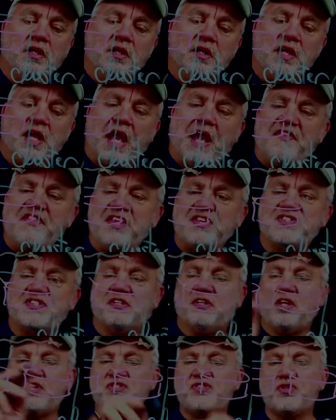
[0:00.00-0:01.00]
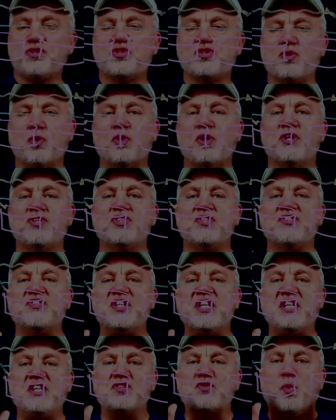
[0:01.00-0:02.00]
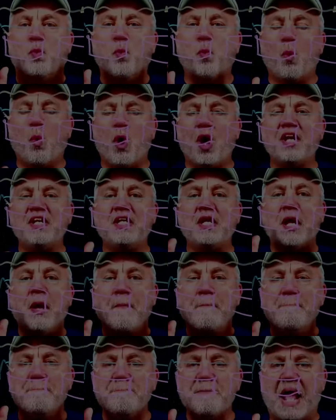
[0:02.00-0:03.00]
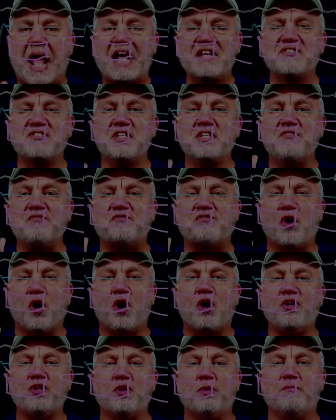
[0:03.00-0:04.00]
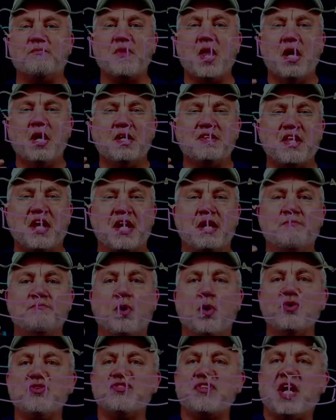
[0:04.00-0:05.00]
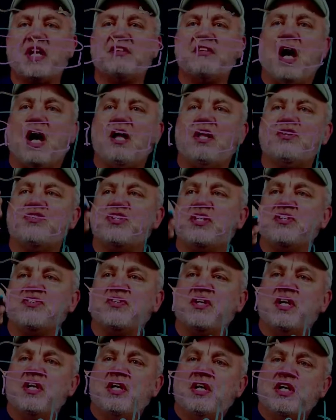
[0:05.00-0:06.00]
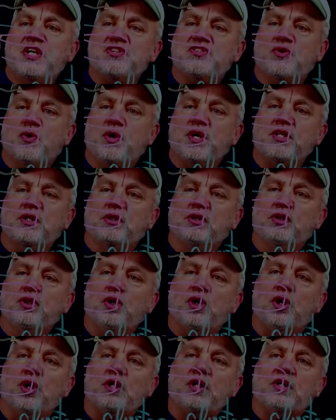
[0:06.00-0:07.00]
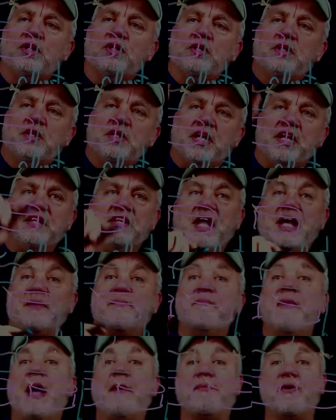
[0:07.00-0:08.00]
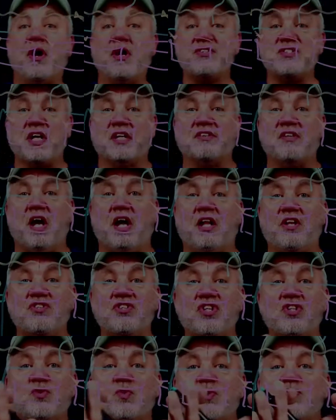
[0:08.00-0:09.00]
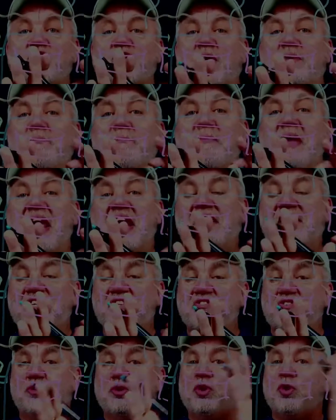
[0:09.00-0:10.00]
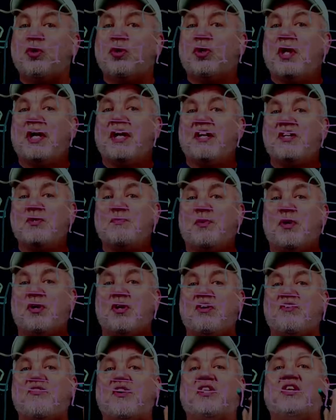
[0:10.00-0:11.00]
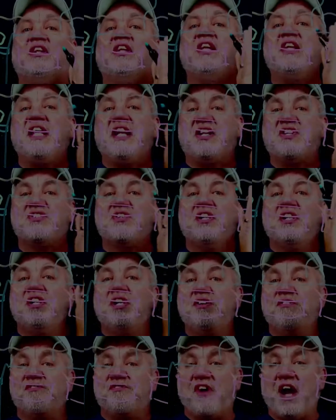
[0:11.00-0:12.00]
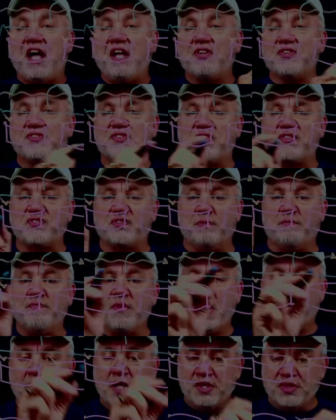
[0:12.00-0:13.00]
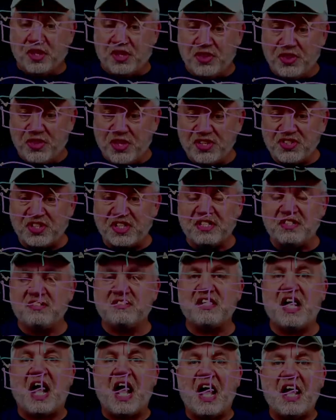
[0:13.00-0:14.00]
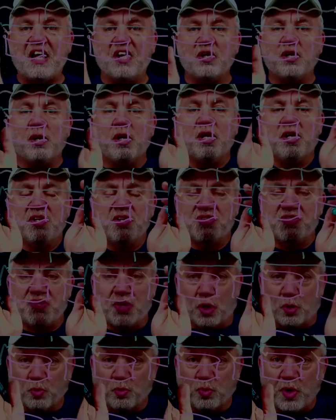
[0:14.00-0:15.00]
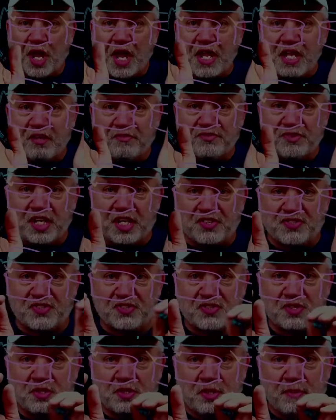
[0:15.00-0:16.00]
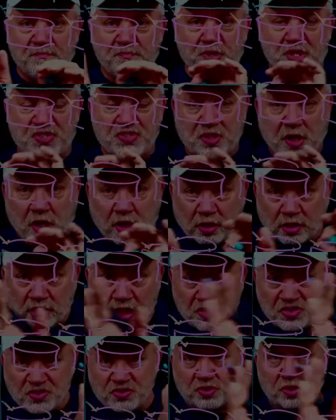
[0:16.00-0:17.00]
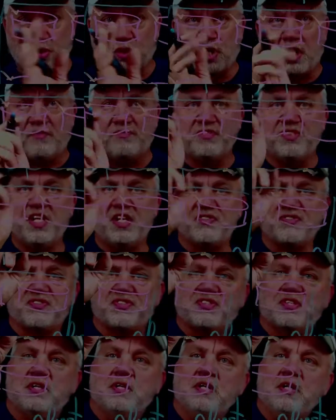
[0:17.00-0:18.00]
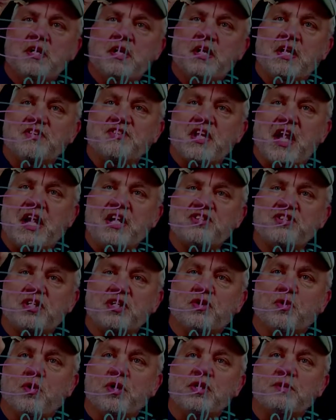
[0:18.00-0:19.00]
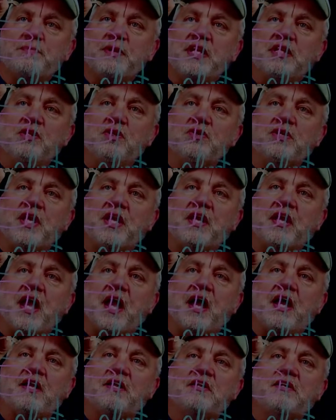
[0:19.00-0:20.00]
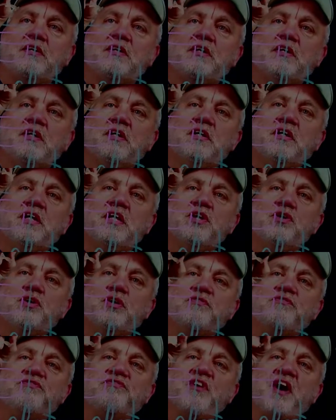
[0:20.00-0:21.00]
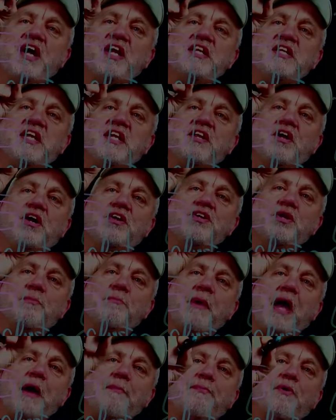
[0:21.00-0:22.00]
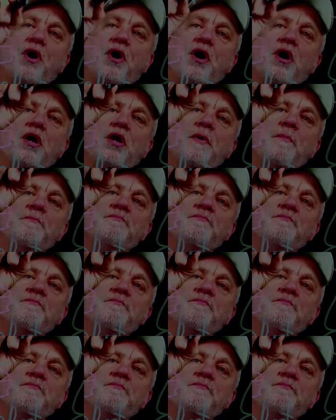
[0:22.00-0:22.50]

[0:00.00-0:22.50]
And this cluster storage is seen as one massive volume that in most technologies is going to look in like MapR technologies, which can make this look like it's part of a Linux file system. Then this entire array of disks, this cluster of disks, is actually going to be looking at, you can find it under MapR